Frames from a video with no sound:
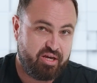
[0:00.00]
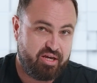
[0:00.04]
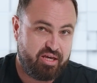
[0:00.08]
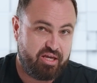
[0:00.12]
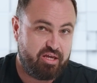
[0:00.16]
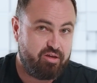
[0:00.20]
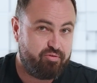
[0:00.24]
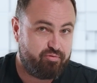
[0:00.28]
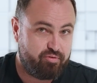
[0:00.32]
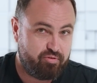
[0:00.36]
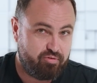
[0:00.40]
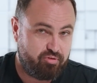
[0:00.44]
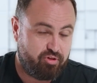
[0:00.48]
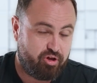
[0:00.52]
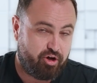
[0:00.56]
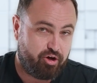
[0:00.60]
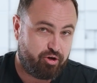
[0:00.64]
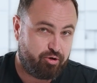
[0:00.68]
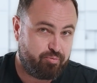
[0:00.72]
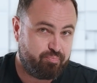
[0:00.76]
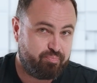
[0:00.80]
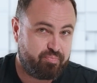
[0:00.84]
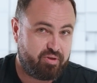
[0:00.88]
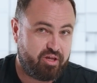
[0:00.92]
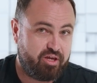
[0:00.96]
even
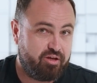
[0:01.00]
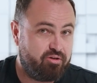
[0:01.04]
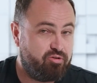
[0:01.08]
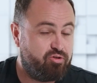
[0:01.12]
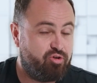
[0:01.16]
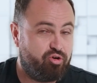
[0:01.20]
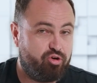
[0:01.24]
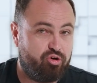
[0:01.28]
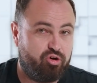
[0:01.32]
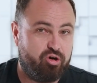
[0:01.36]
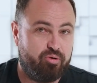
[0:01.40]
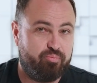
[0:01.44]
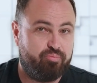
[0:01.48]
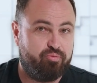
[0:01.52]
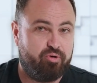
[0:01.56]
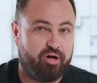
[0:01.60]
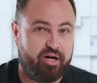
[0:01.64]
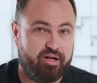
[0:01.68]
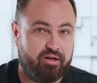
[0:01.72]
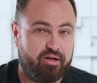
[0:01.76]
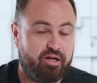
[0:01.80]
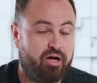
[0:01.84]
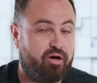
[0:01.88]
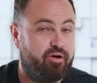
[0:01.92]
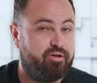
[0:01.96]
though in Europe
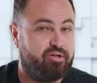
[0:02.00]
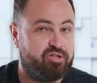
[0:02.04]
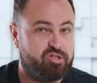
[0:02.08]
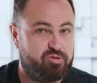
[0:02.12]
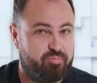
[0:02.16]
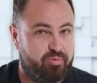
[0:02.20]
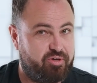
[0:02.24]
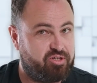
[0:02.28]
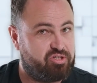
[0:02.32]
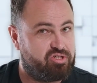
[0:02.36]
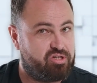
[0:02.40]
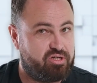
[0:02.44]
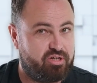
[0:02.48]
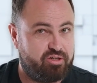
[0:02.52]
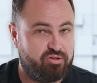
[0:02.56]
right now, and especially